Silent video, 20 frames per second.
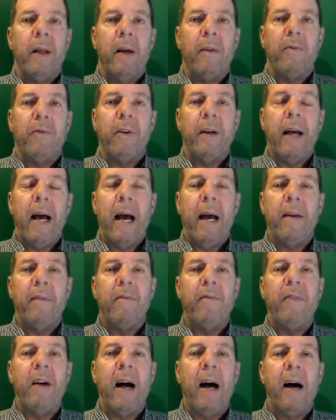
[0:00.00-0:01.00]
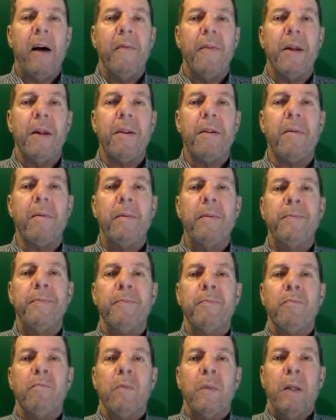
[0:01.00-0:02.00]
if we hadn't found this
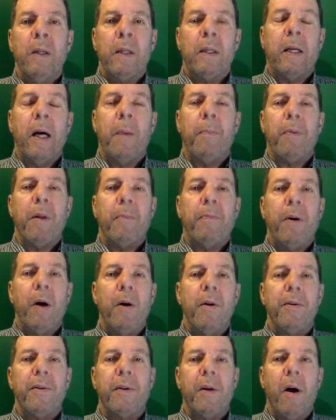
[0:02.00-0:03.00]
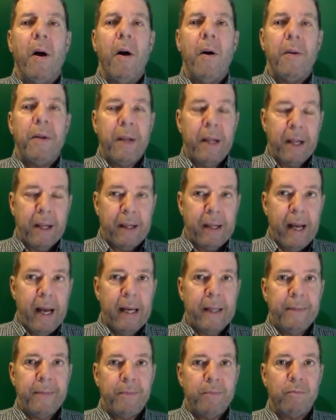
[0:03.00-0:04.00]
couple of postcards he
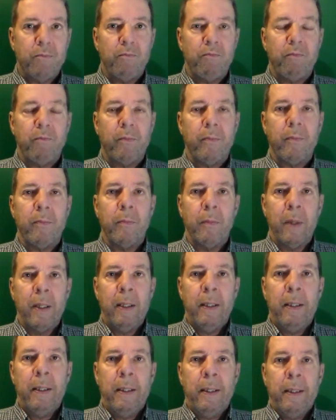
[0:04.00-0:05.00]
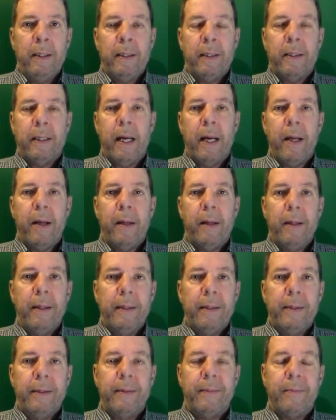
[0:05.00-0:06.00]
sent. They
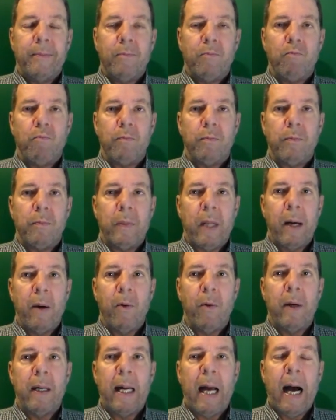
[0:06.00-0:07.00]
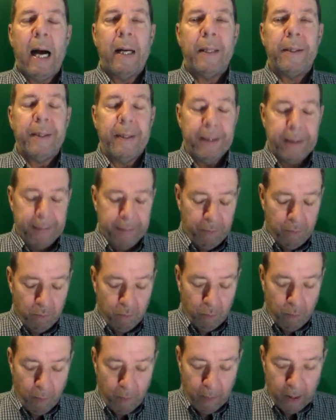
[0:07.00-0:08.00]
were allowed
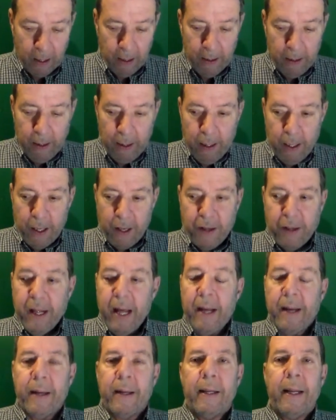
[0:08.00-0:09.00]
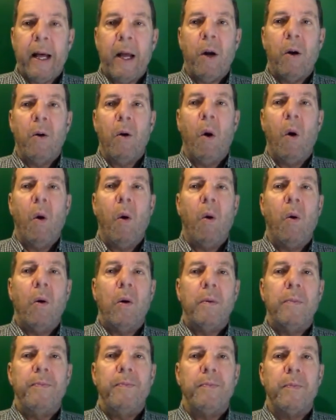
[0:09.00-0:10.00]
to send a letter
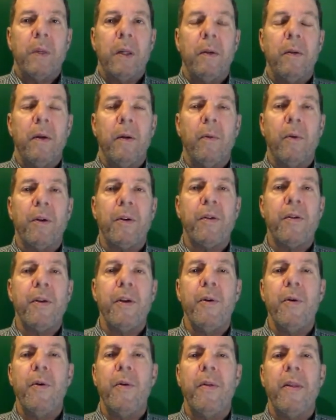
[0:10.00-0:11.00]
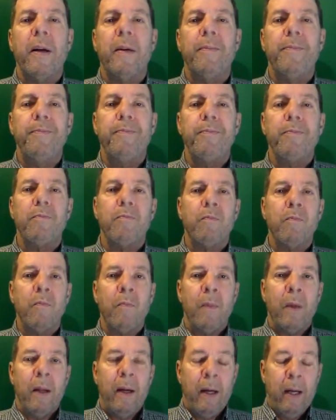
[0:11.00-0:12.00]
home, and there was 2 of them
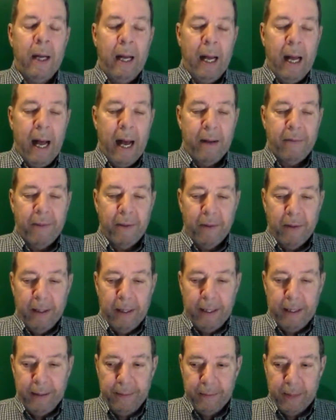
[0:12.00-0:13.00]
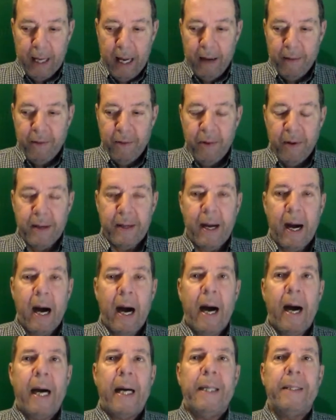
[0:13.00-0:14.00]
after he
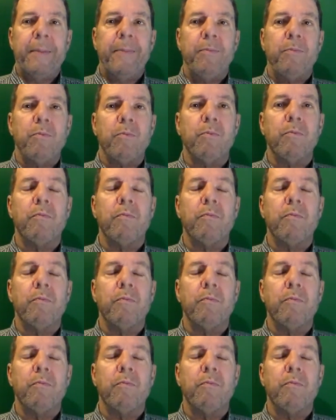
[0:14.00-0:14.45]
died.